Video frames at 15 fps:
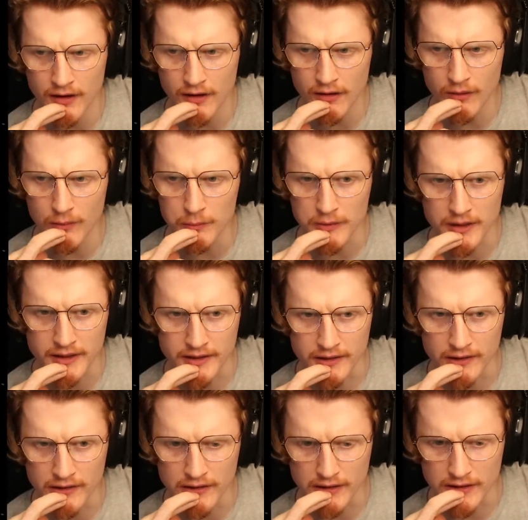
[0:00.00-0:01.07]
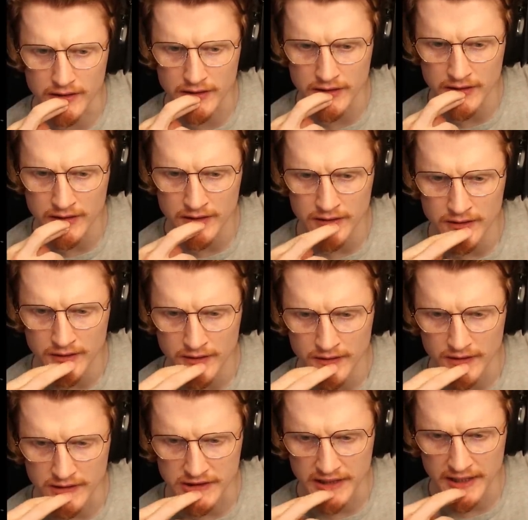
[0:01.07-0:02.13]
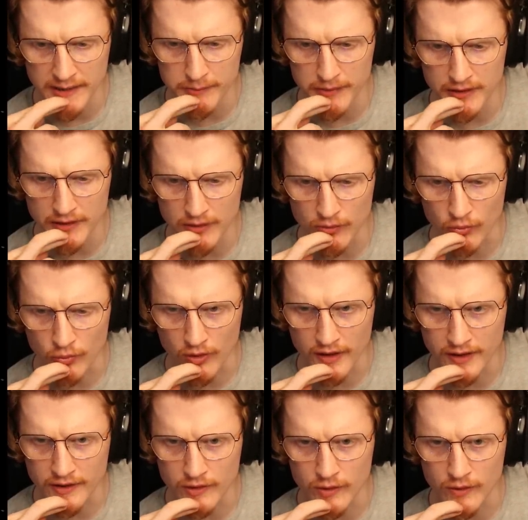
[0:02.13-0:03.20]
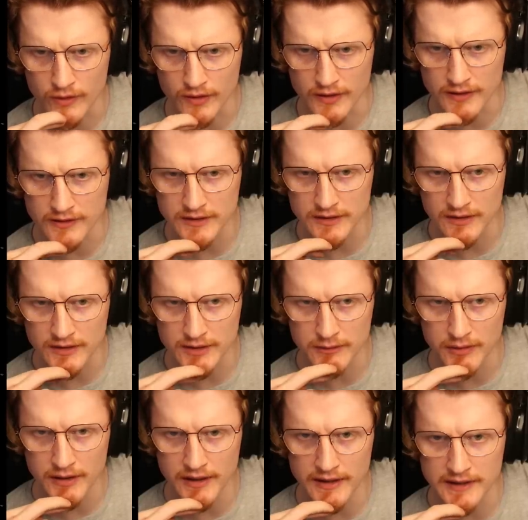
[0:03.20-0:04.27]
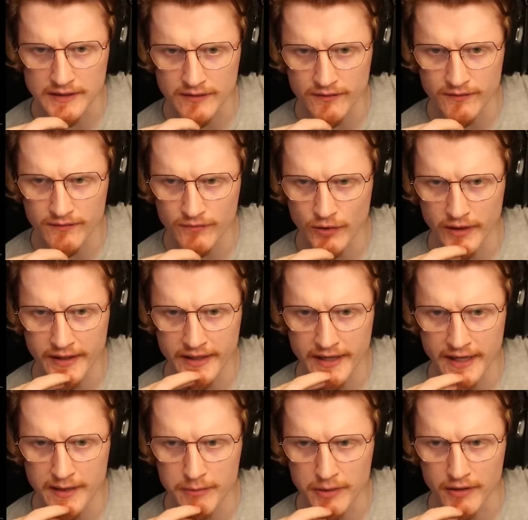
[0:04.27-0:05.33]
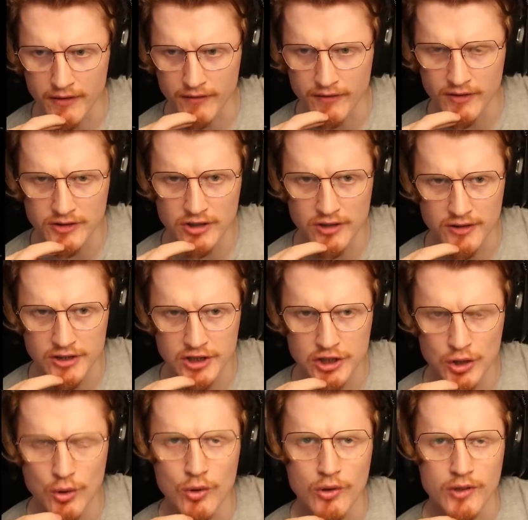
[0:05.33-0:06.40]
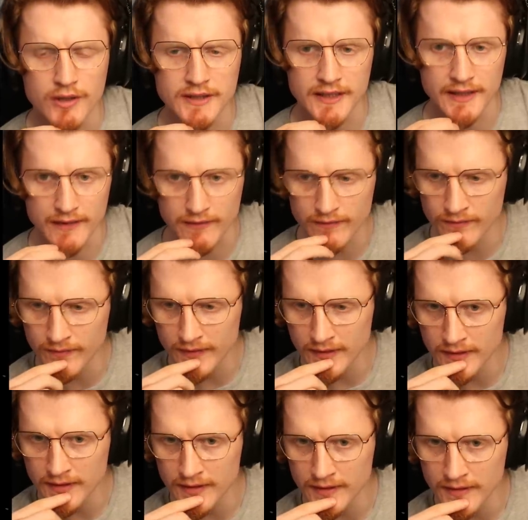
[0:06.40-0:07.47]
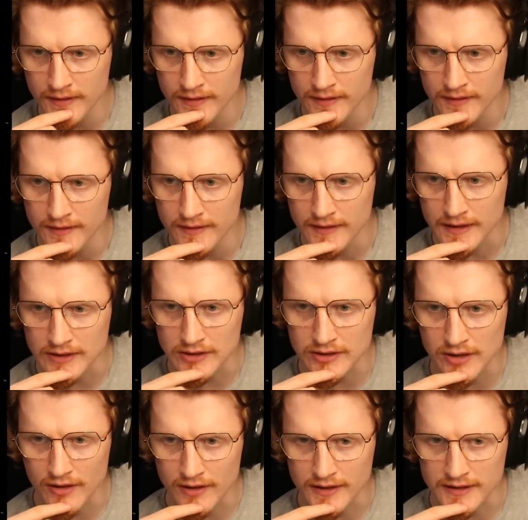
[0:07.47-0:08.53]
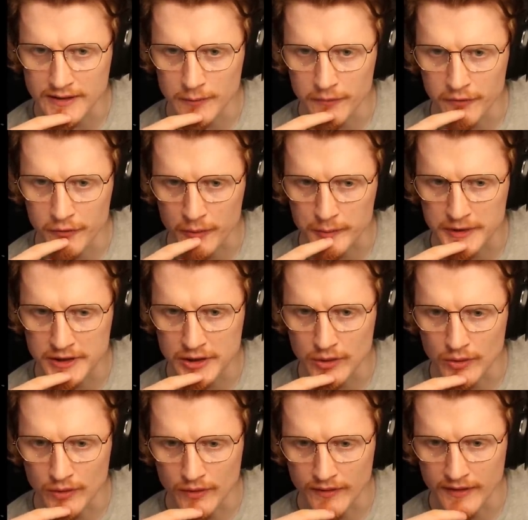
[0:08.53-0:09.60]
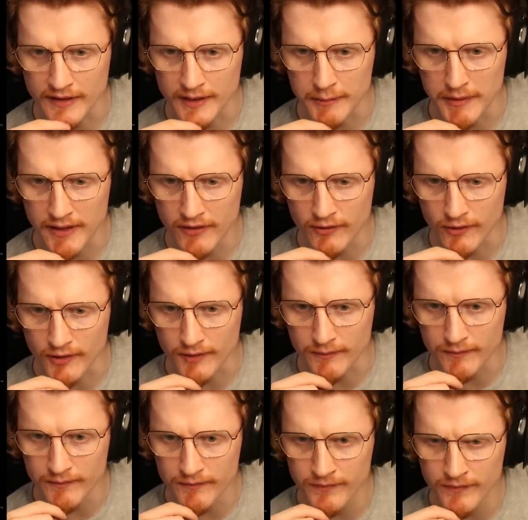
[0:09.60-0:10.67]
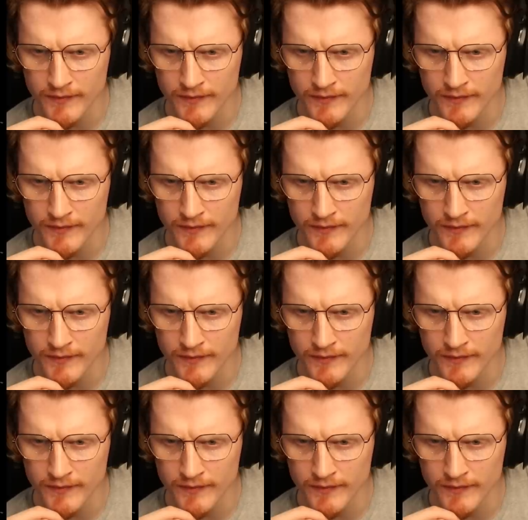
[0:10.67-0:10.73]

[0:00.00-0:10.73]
Oh my god. The chamber, right corner. So some guy had his freaking head blown off. It looks like Saw, doesn't it? This looks like something from Saw in the bathroom.